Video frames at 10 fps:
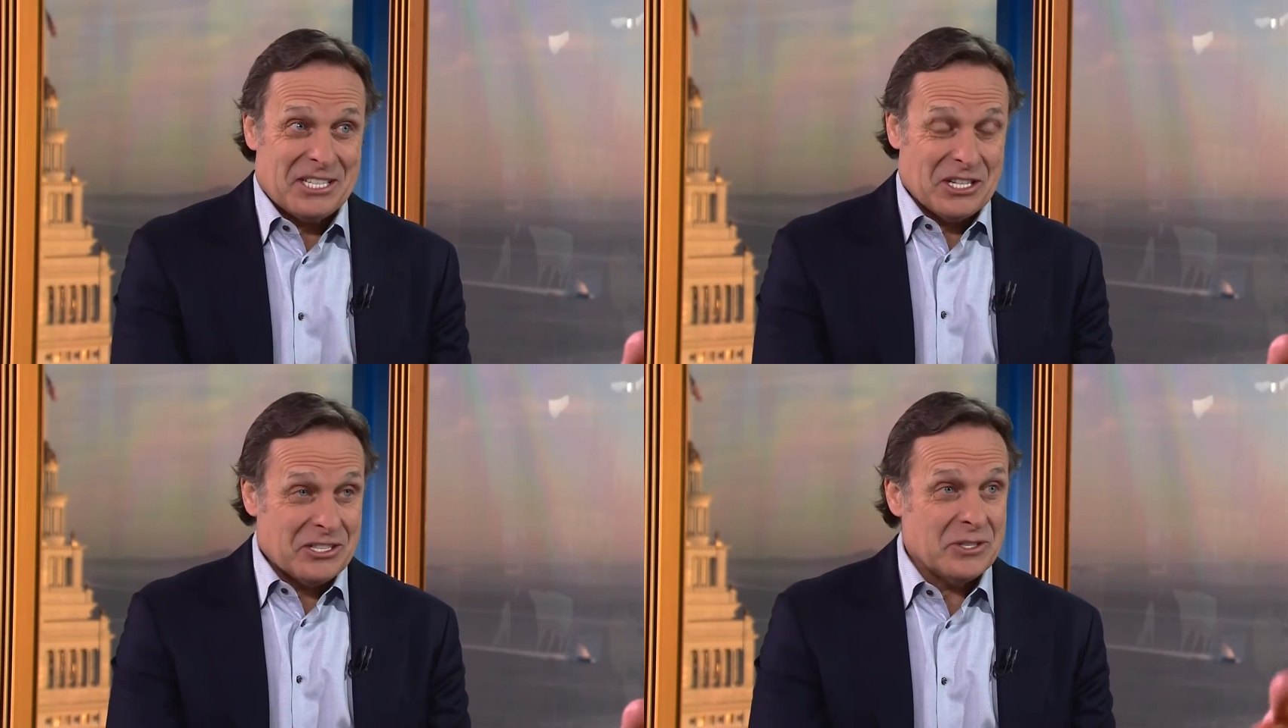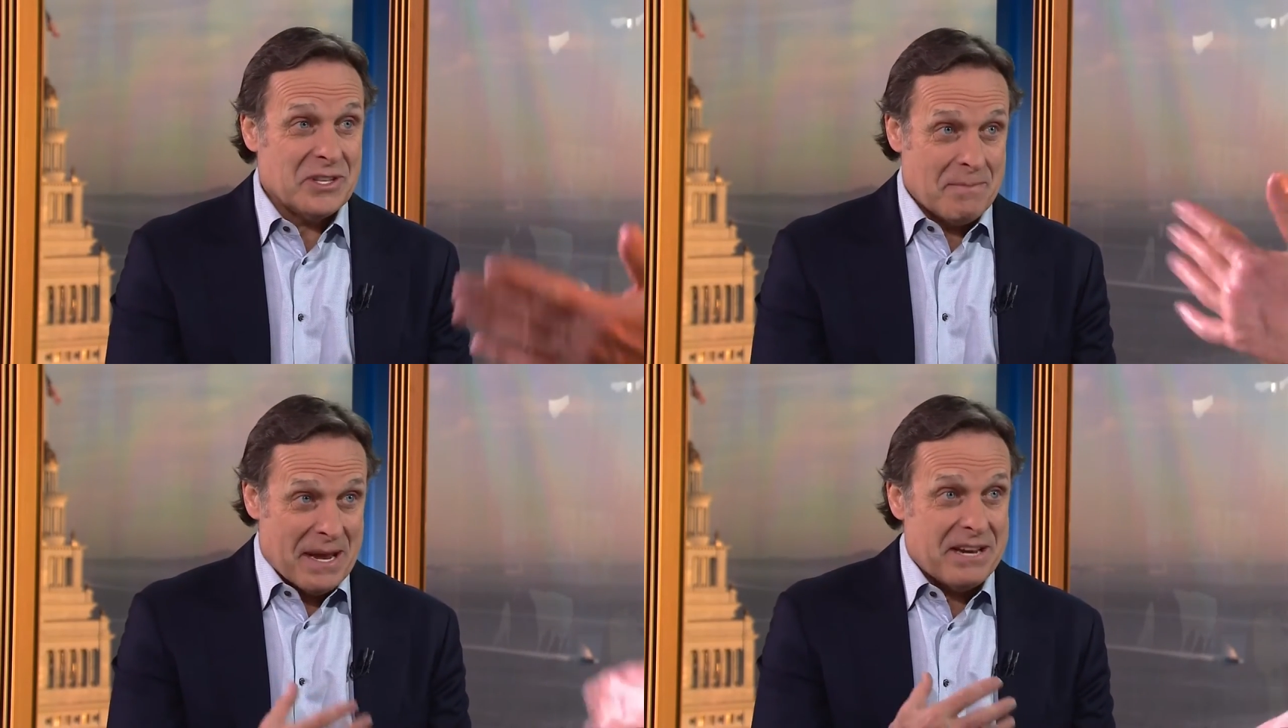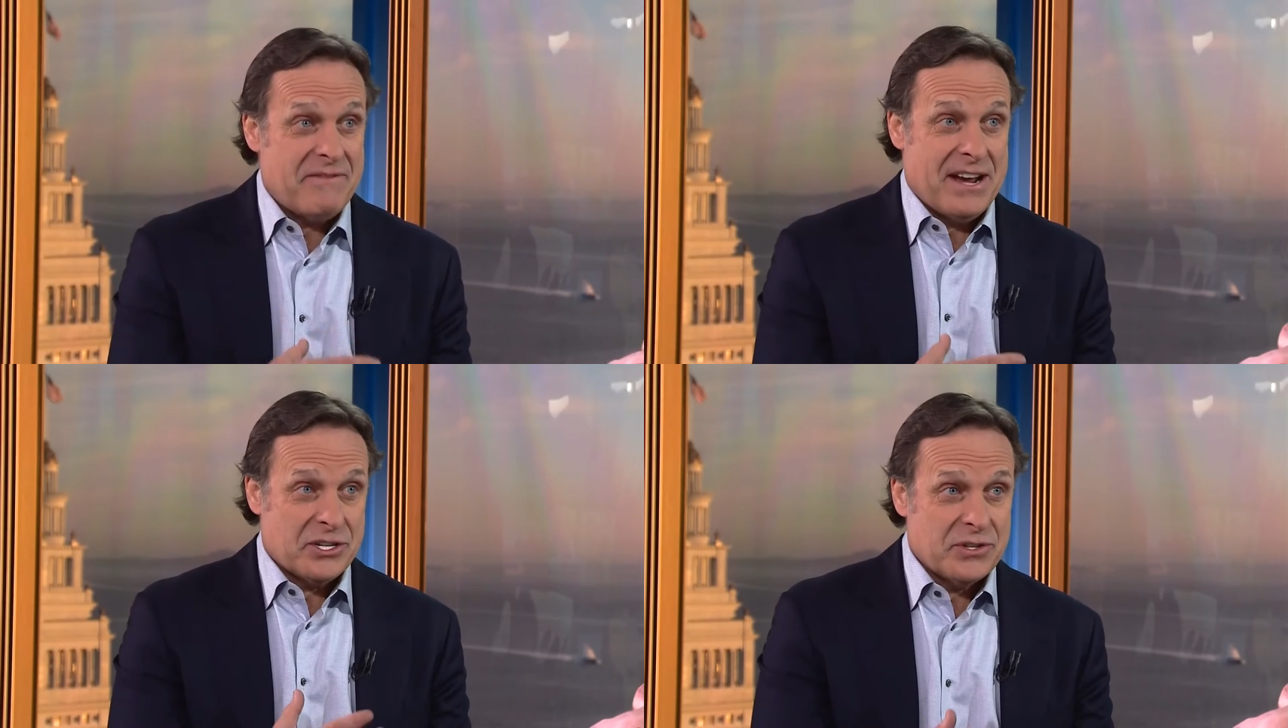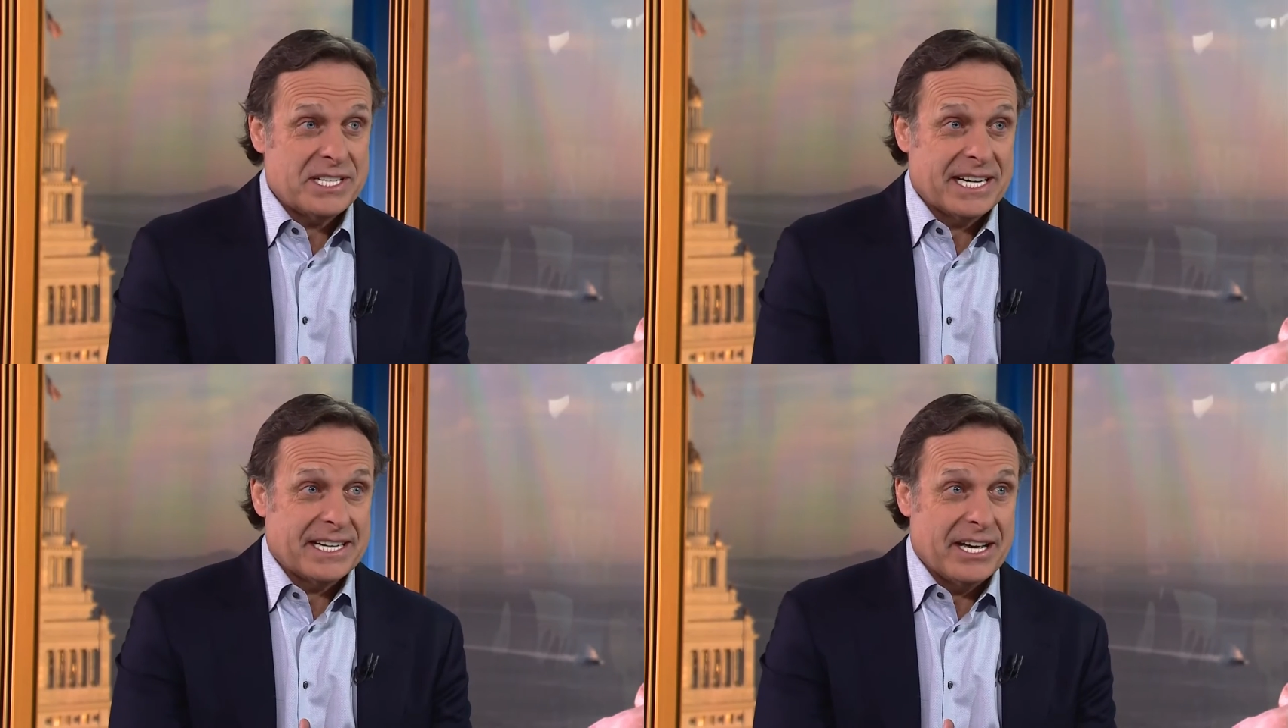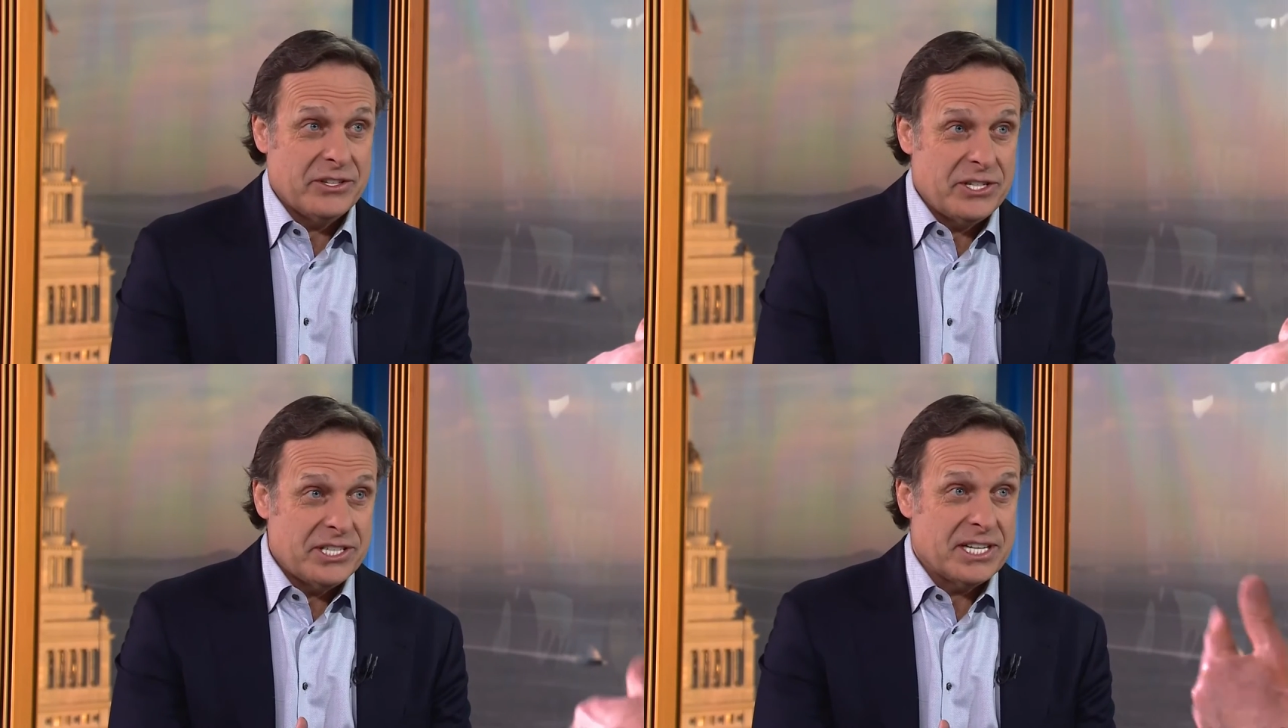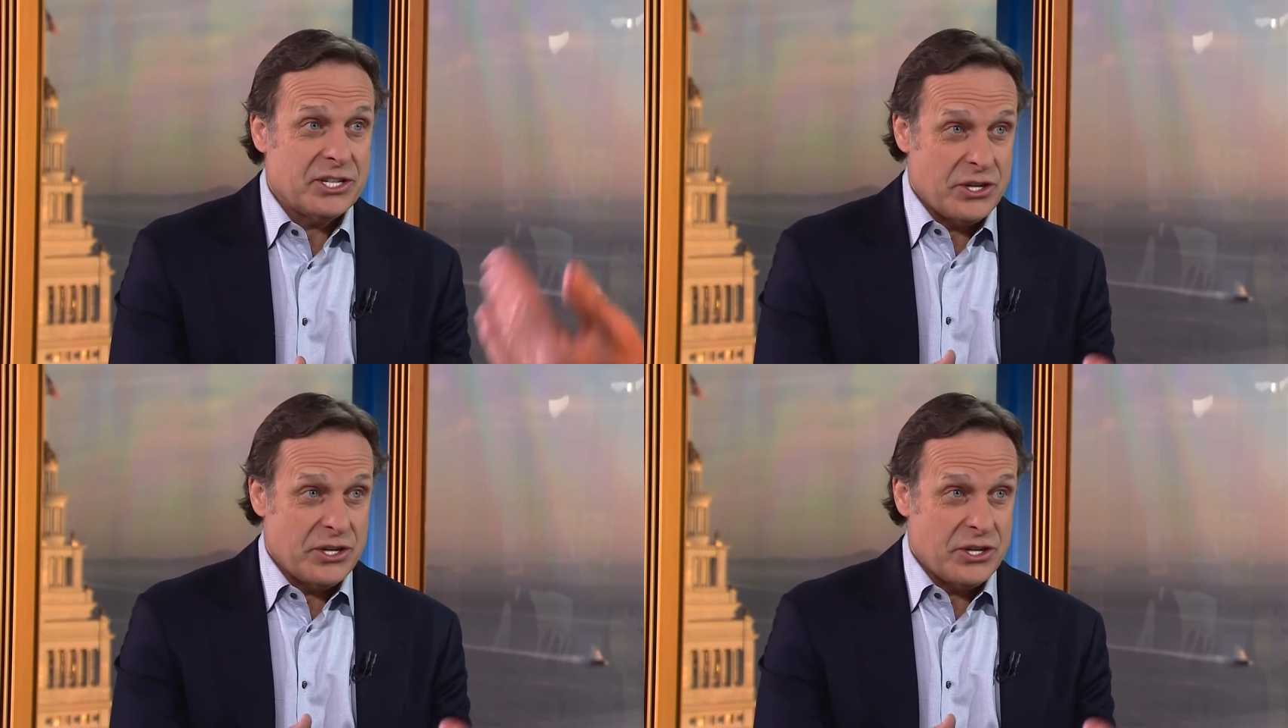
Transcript: It's also the manufacturing technologies that